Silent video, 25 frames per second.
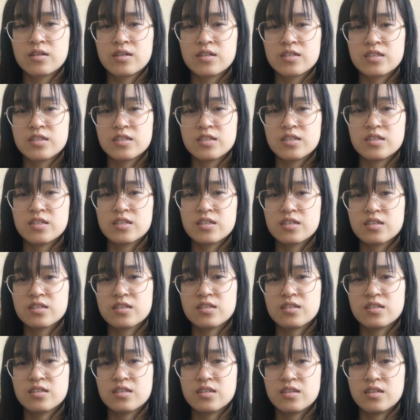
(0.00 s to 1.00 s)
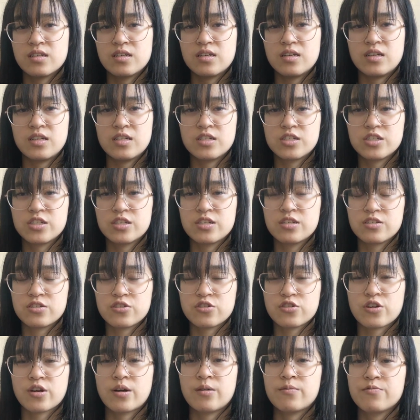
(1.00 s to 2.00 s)
6 inches
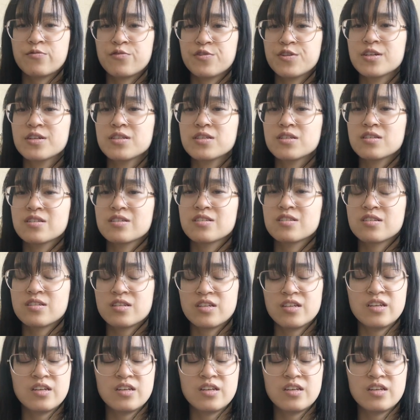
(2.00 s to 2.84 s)
circumference.